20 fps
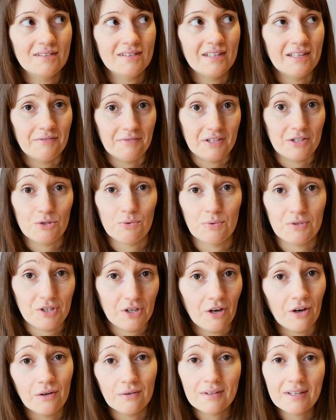if this was
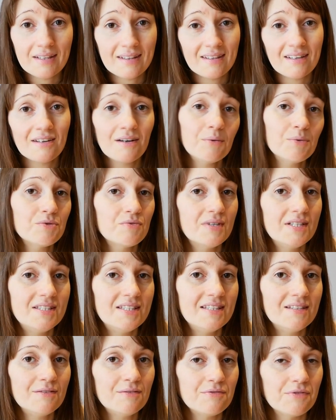the only thing I was
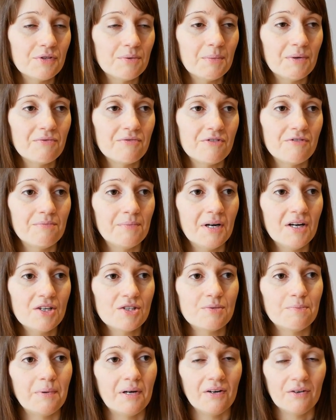reading for the month of
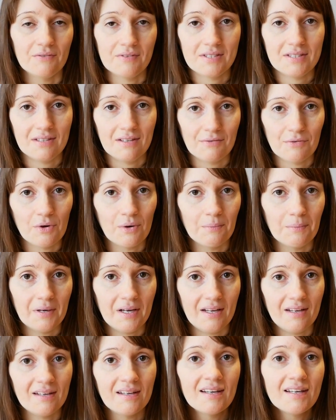March, but obviously I've got
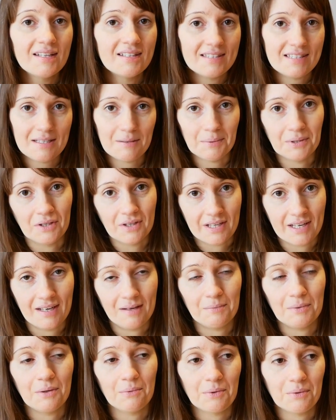my TBR
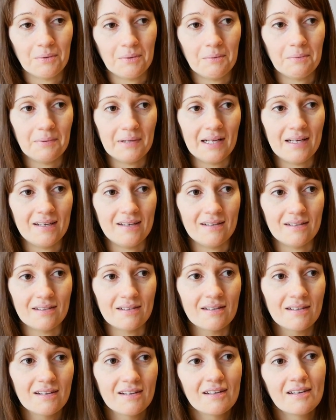game that I'm going to be
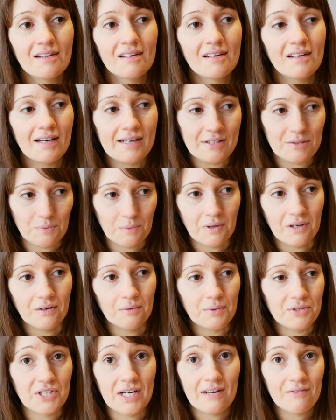playing as well,
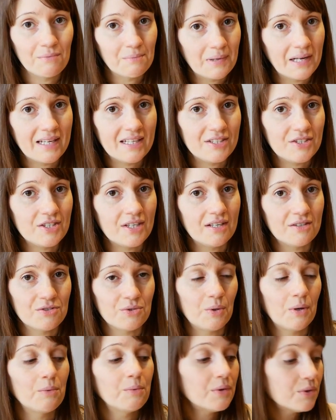which I haven't played yet.
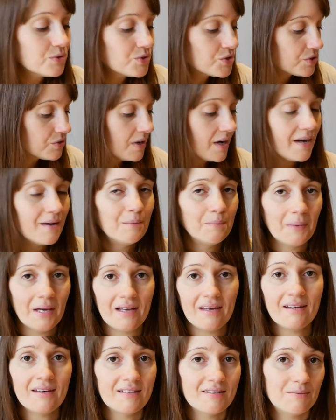So I will try and
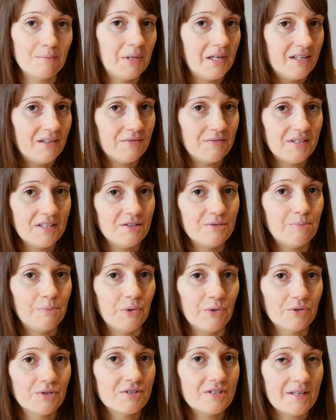make as many of these
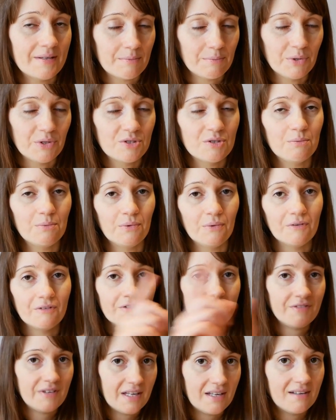books as possible
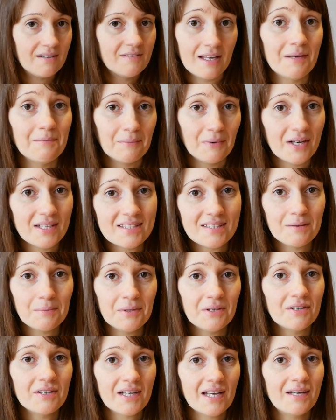fit in my
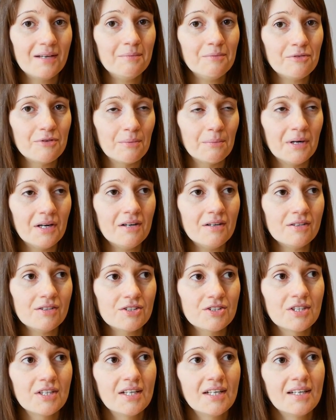TBR game for
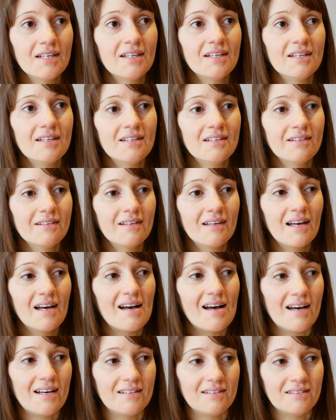March
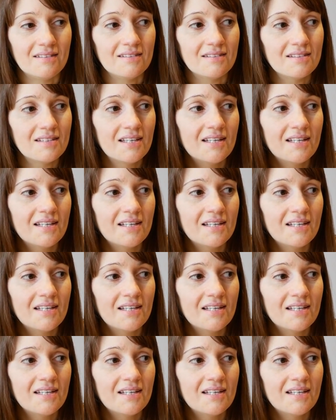and